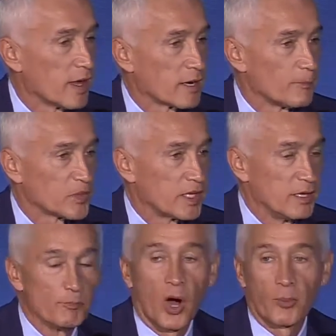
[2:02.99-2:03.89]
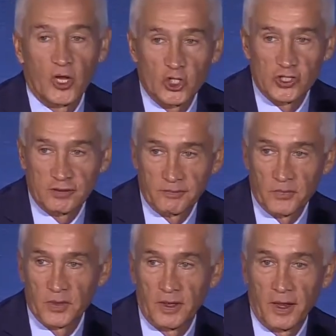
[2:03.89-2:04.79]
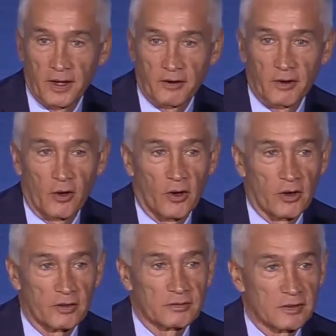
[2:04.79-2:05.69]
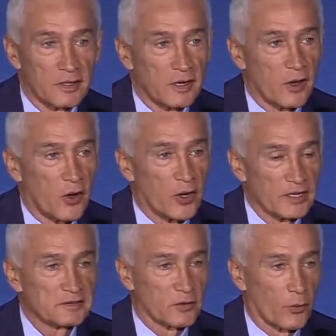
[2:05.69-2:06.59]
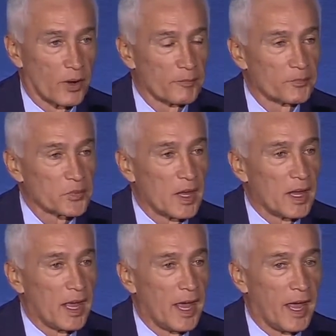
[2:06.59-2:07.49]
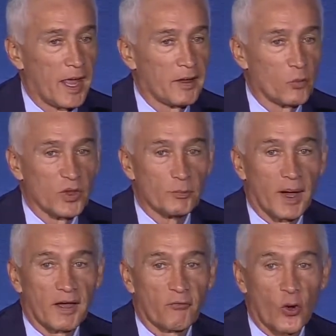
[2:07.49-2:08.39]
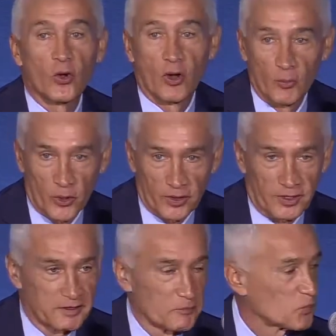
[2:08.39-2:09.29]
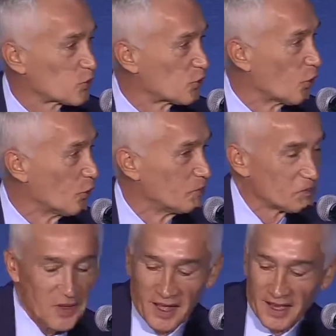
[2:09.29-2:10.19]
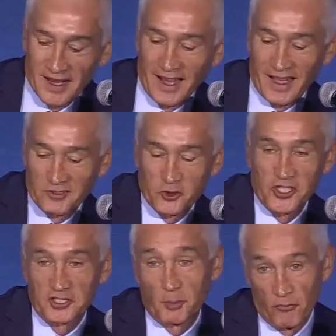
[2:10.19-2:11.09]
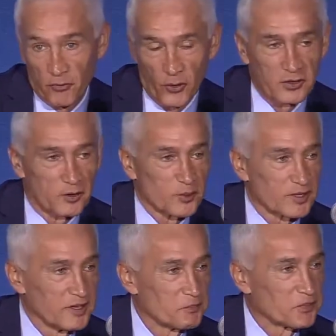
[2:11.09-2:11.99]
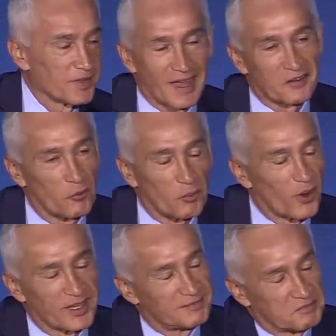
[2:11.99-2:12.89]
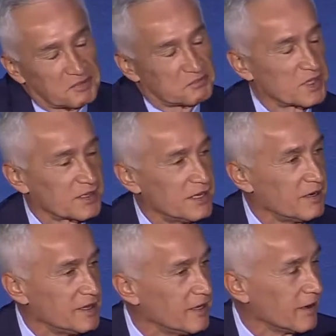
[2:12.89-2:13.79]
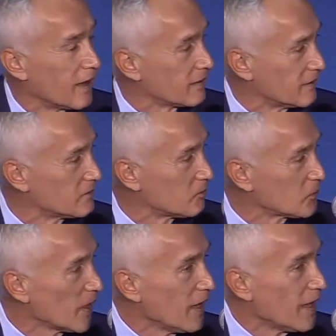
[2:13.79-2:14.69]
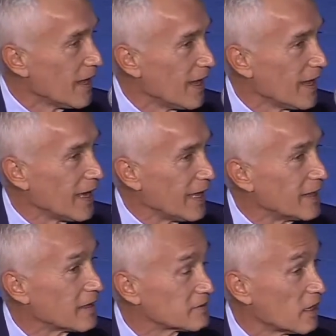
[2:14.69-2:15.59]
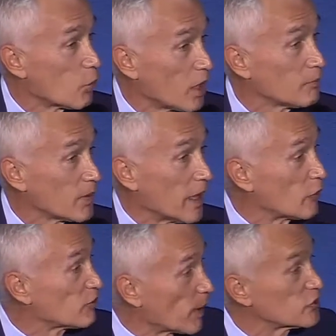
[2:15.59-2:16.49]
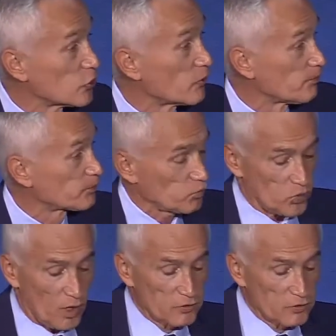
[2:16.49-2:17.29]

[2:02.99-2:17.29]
of doing that, he published the letter on, on Instagram and with my phone number on it. So mm-hmm. I had to change my phone, obviously. That number I, clearly didn't like it. Mm -hmm. And, and I said, well, now it's my turn.